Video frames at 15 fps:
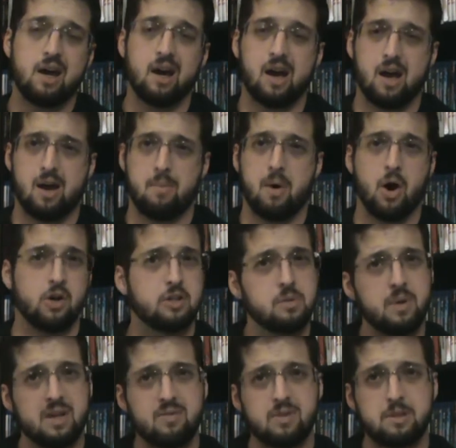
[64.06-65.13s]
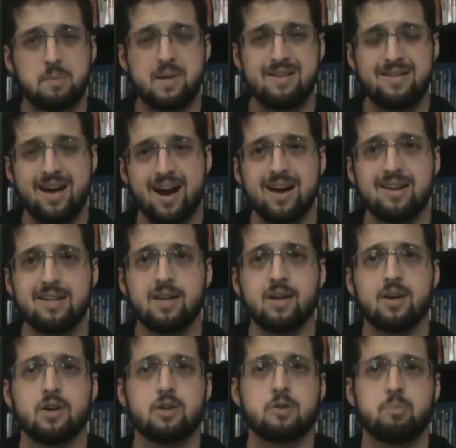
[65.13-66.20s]
Hard to believe it's been 9
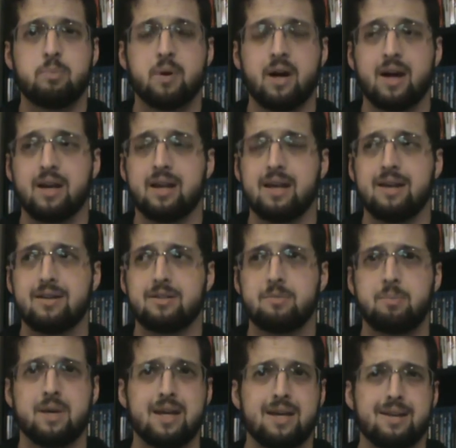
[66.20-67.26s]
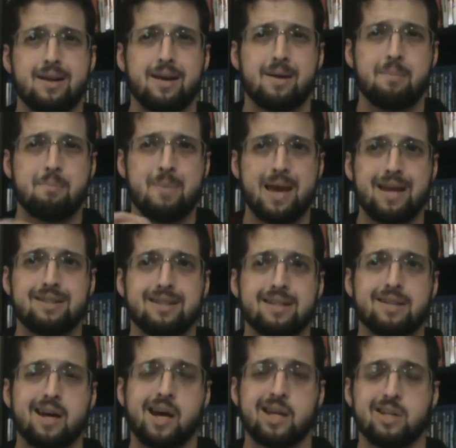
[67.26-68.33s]
years, but it has been an amazing
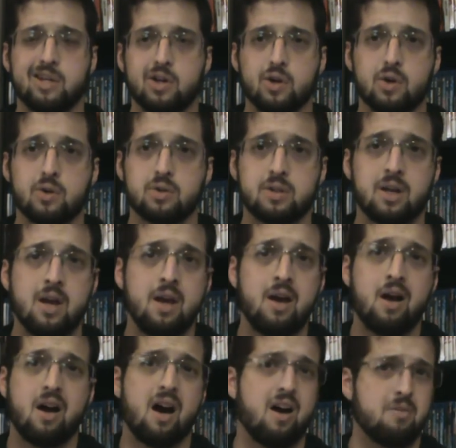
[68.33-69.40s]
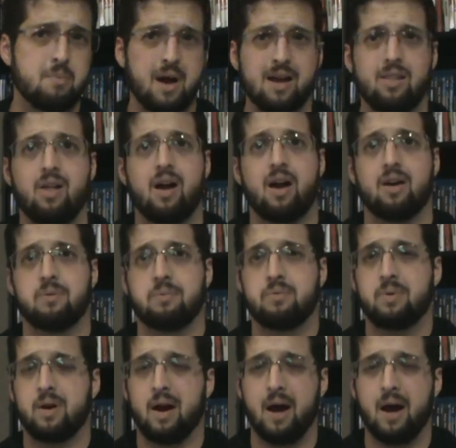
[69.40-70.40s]
9 years of my life.